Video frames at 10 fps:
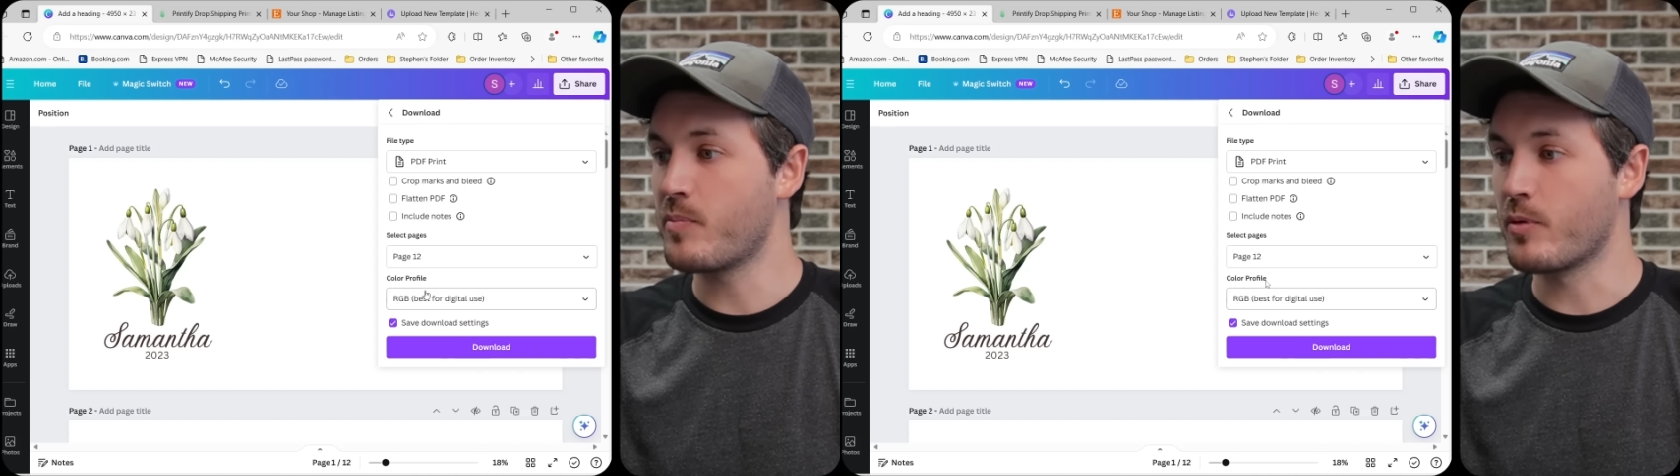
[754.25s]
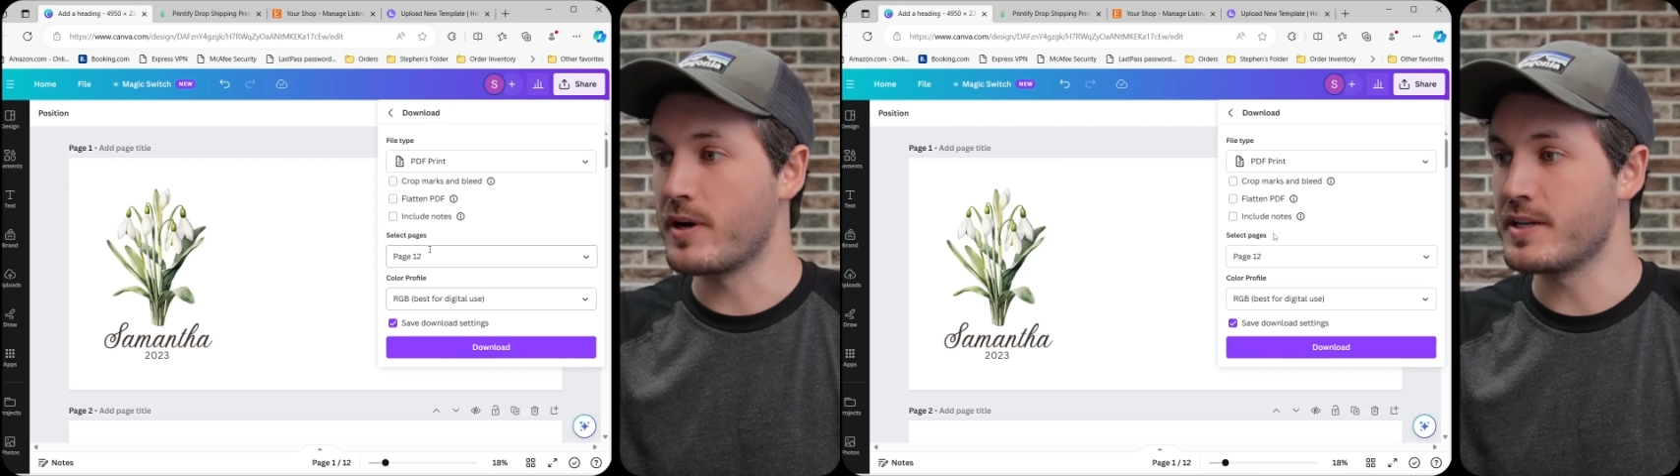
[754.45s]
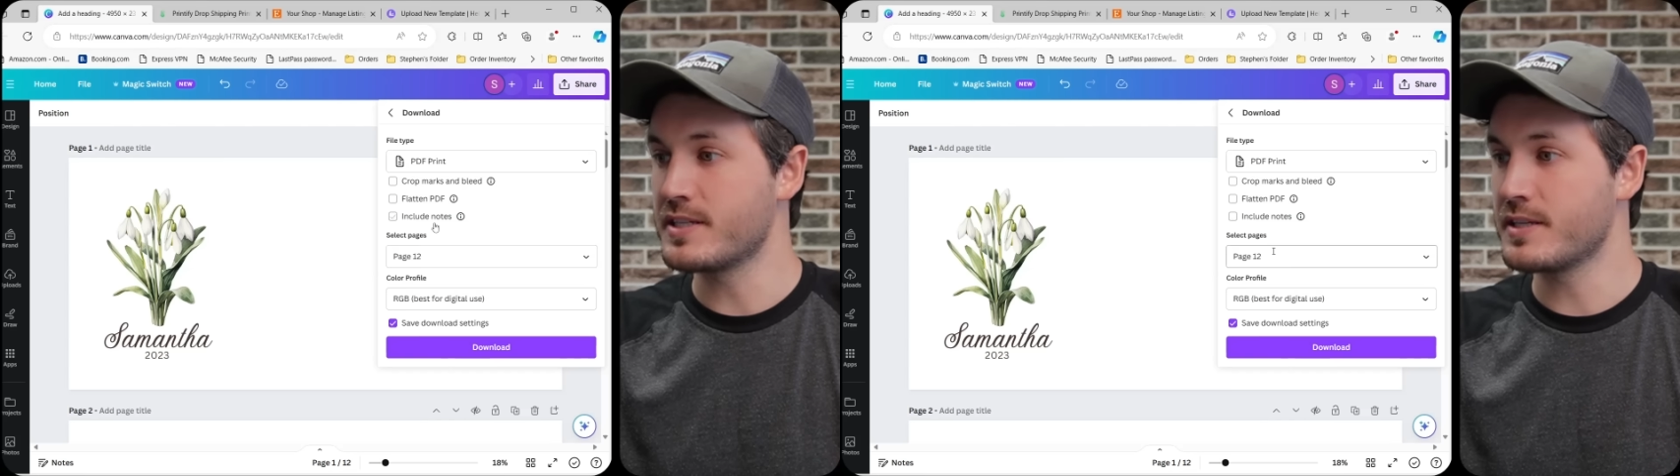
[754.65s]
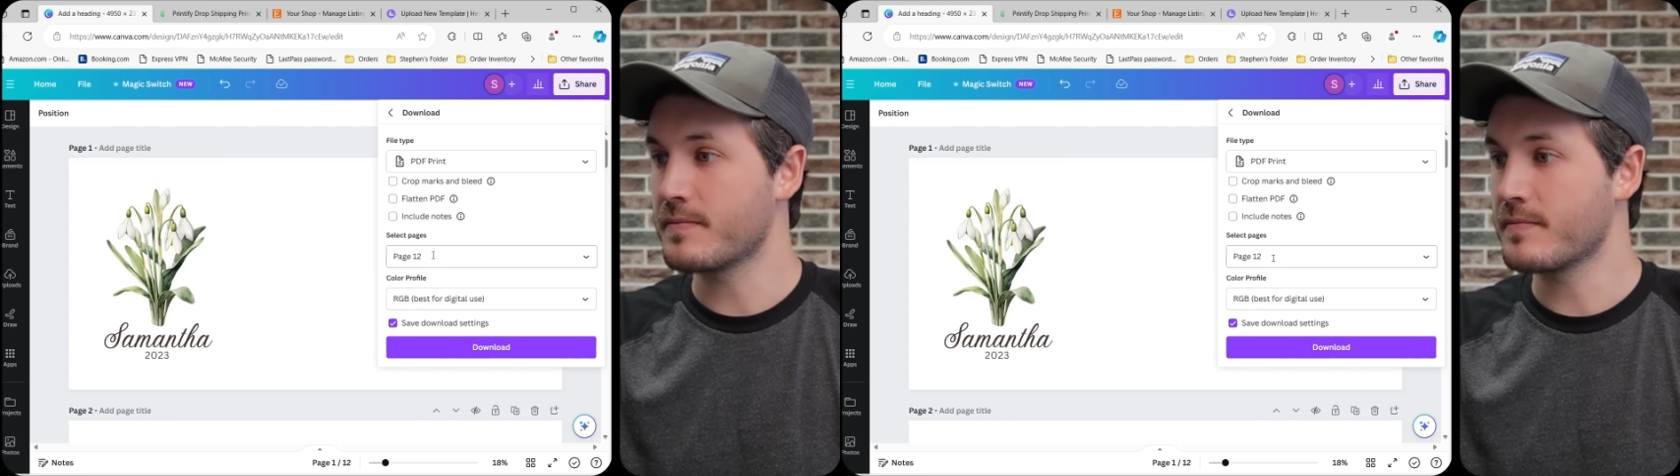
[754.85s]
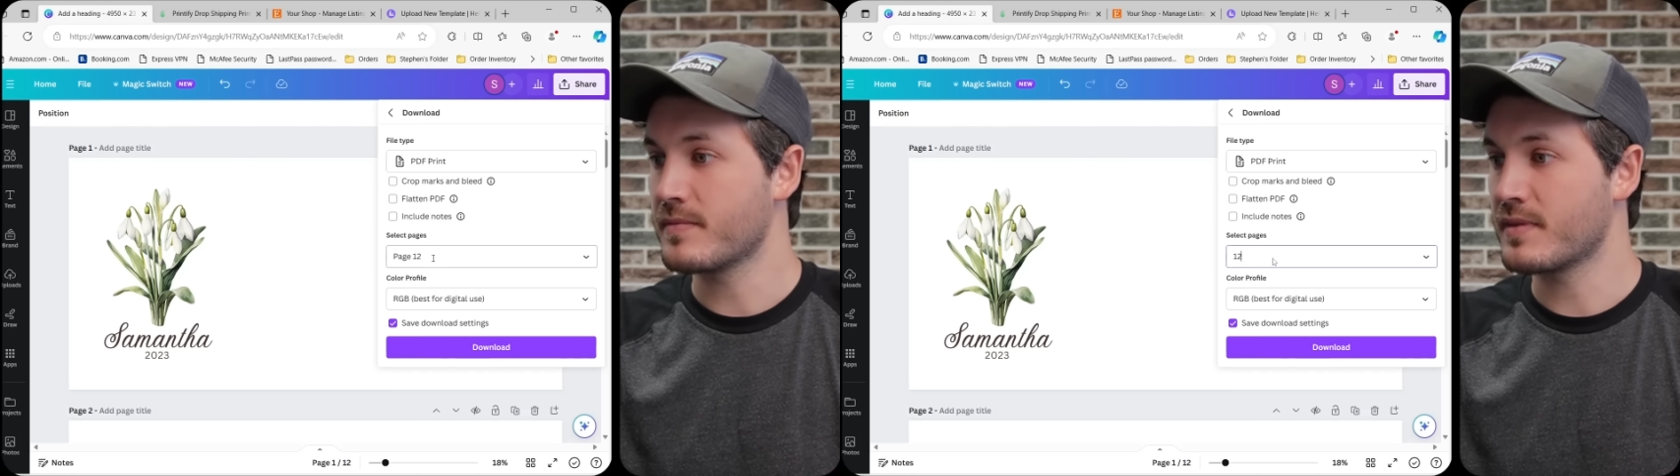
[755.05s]
Print,
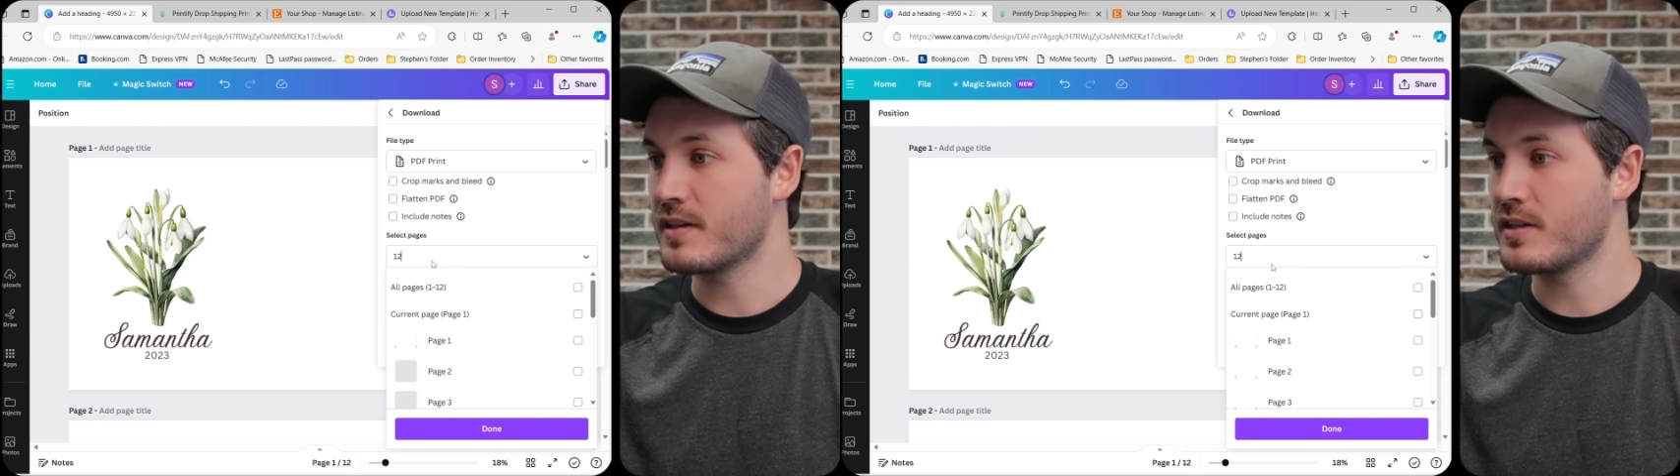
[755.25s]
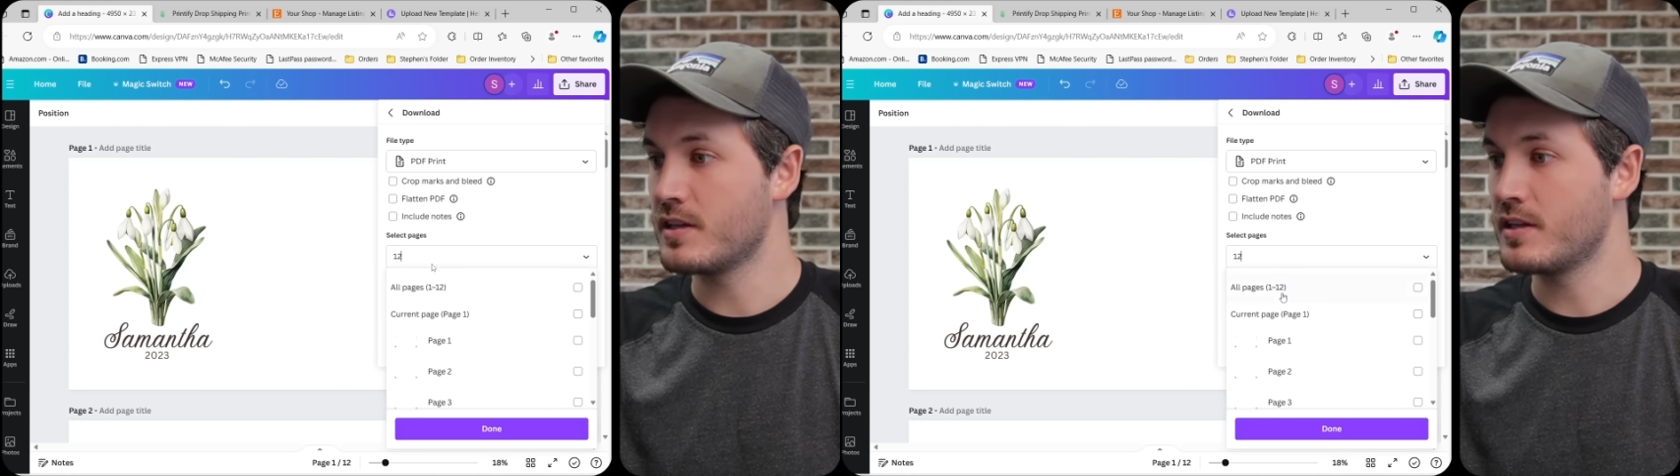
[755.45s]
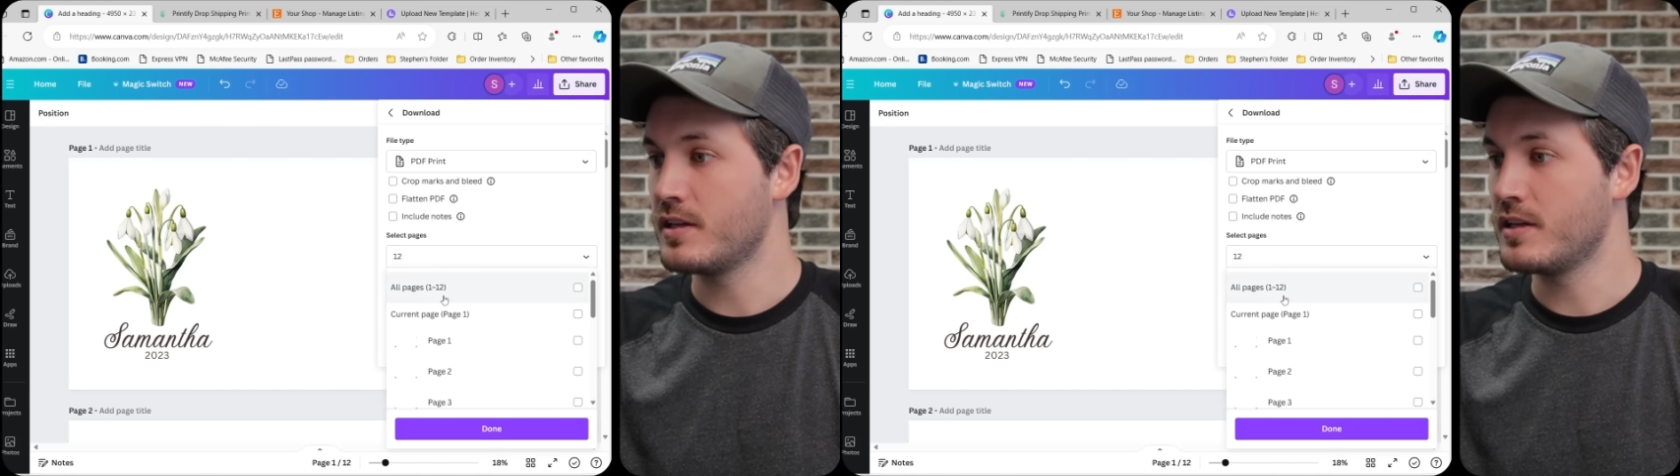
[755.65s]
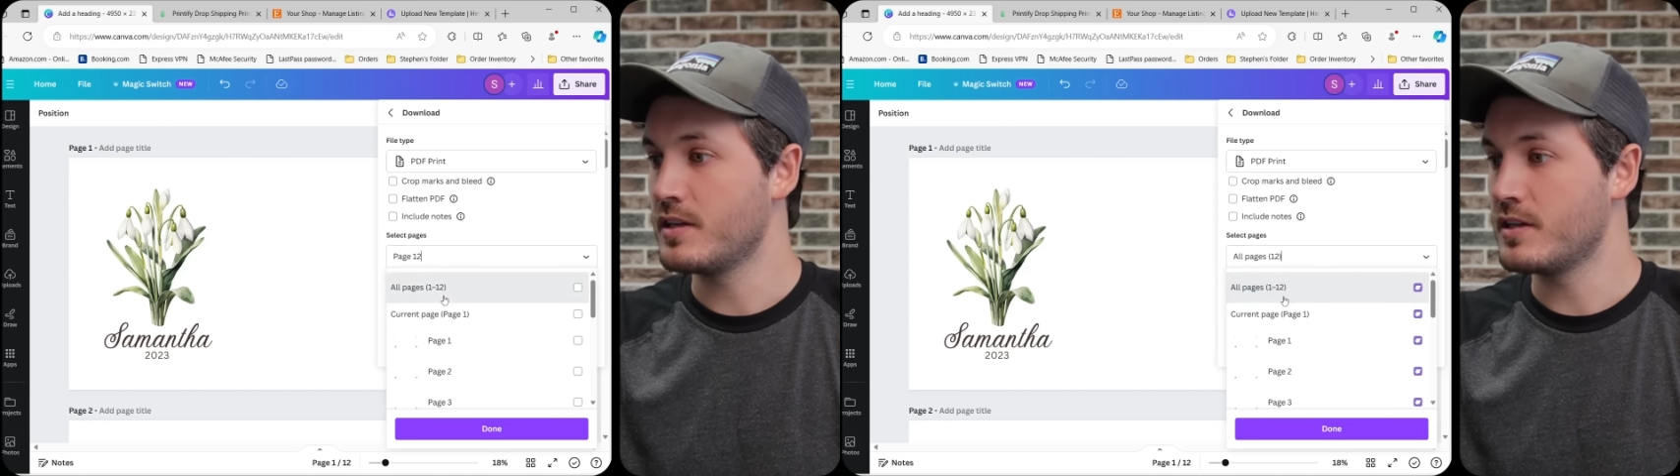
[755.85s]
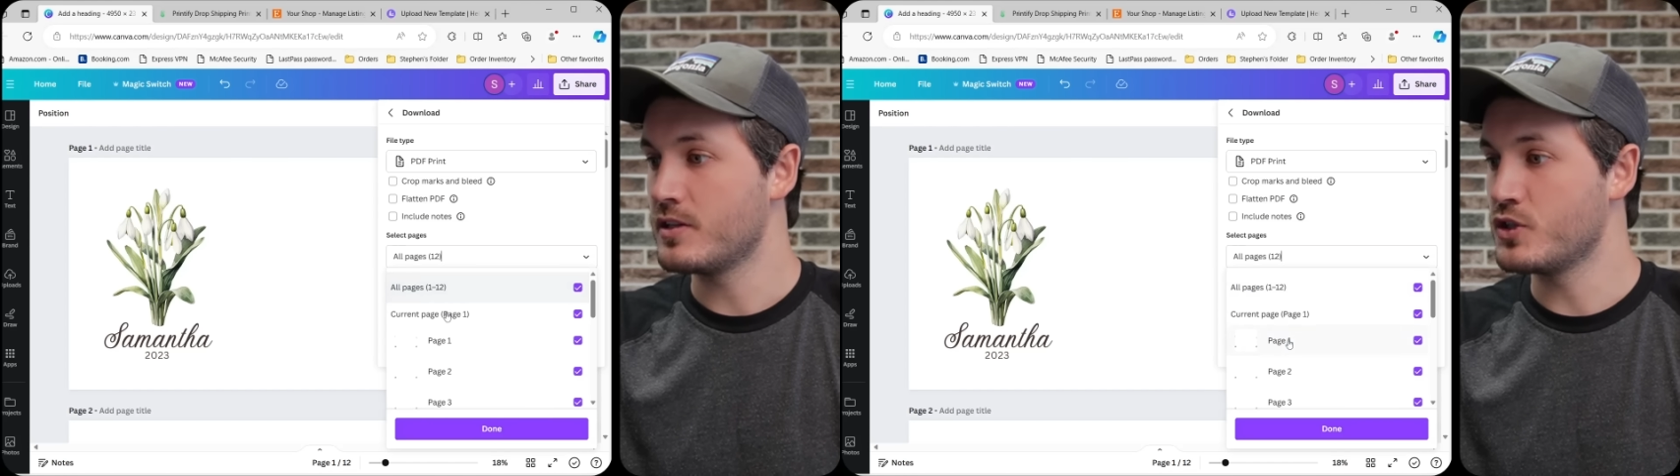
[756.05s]

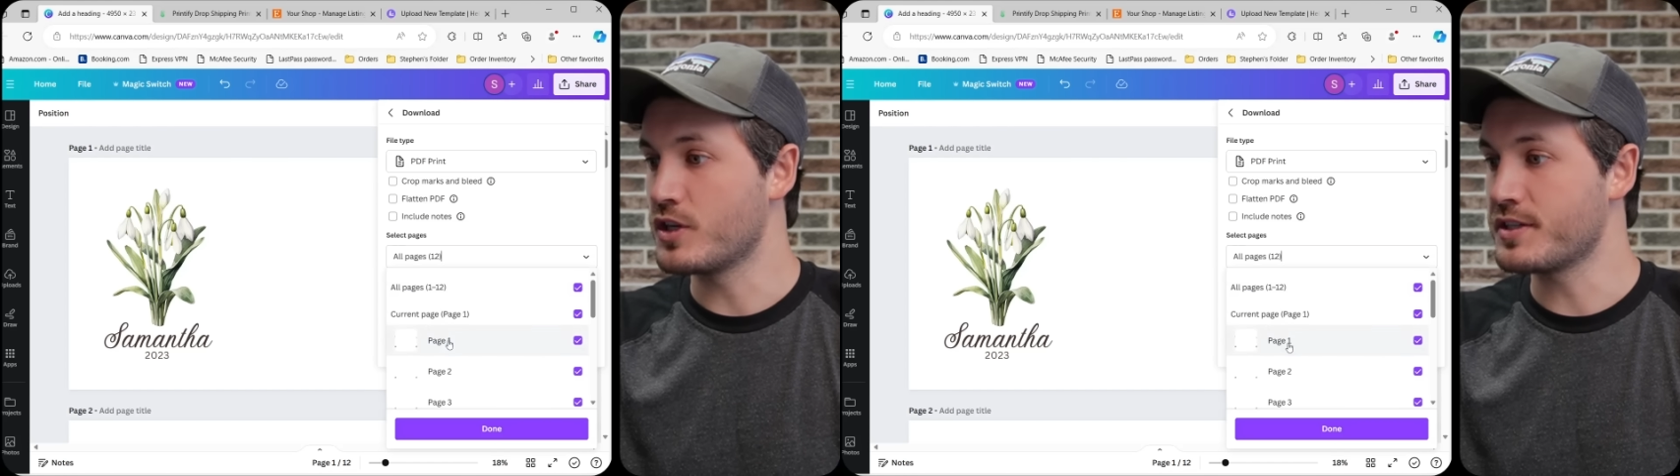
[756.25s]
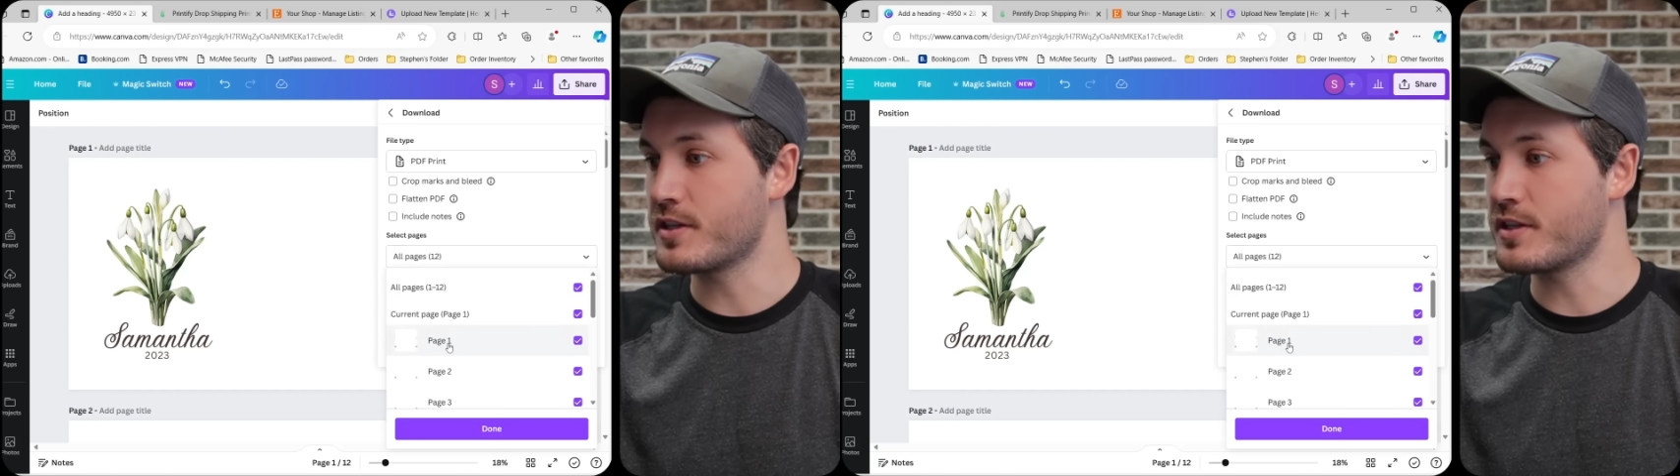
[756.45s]
just